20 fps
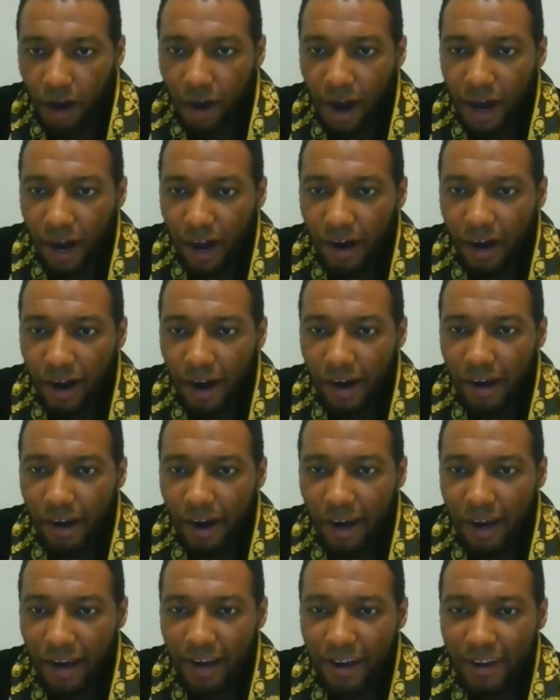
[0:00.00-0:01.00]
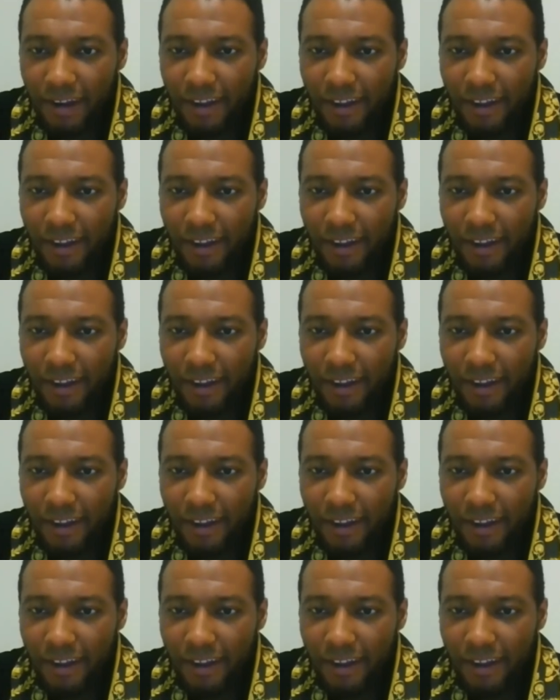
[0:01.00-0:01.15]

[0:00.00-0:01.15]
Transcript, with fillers: All right, all right, all right.